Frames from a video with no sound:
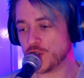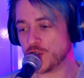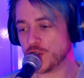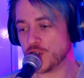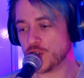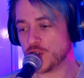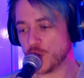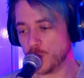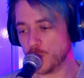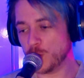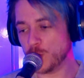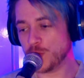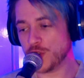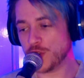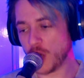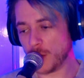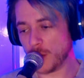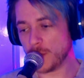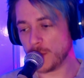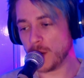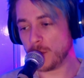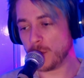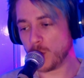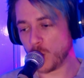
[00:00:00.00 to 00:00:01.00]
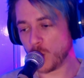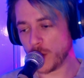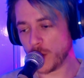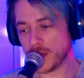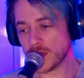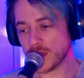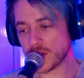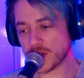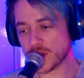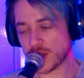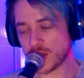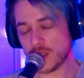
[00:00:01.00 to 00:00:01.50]
too dumb a
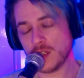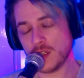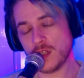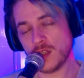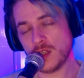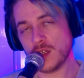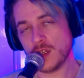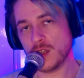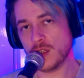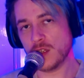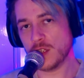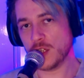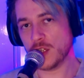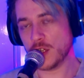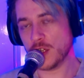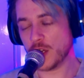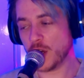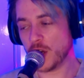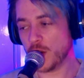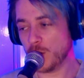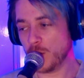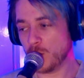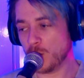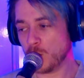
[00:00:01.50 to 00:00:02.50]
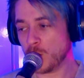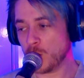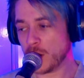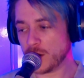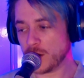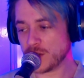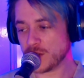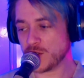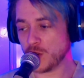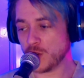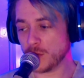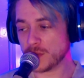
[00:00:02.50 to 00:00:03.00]
point, you know, where
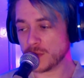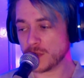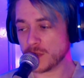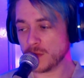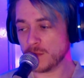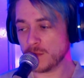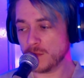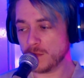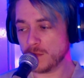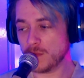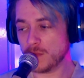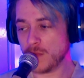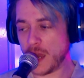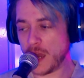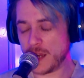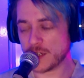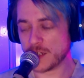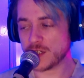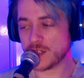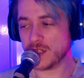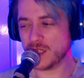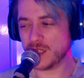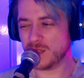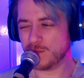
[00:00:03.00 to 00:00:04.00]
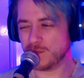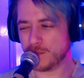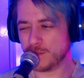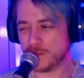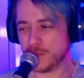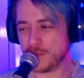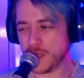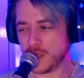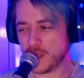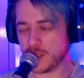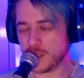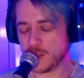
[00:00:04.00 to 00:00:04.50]
it stops actually
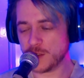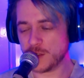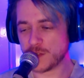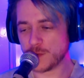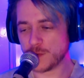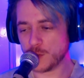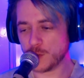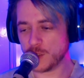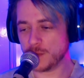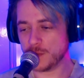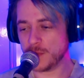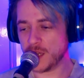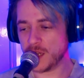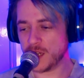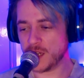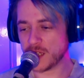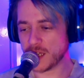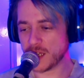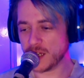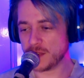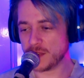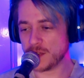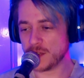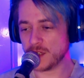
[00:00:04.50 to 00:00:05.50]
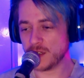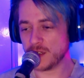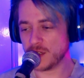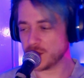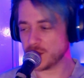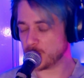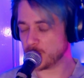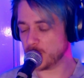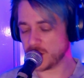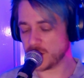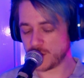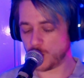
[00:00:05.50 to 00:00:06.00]
being useful and meaning anything,
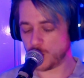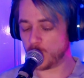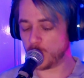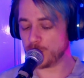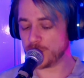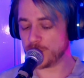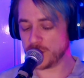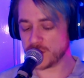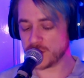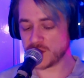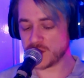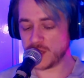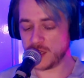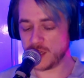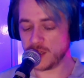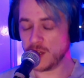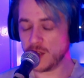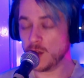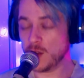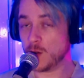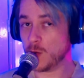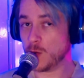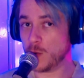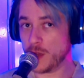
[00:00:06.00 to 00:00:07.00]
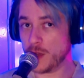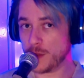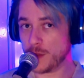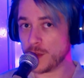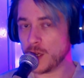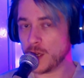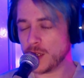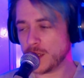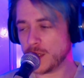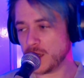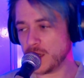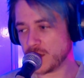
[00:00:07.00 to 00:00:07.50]
as we so often see with
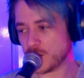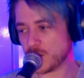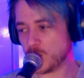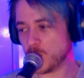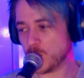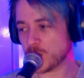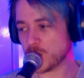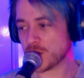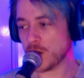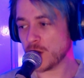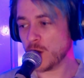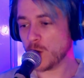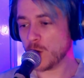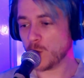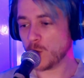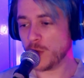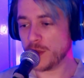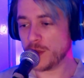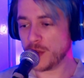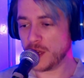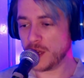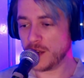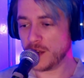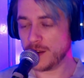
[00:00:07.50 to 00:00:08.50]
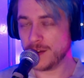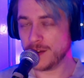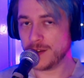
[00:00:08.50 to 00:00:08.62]
discourse within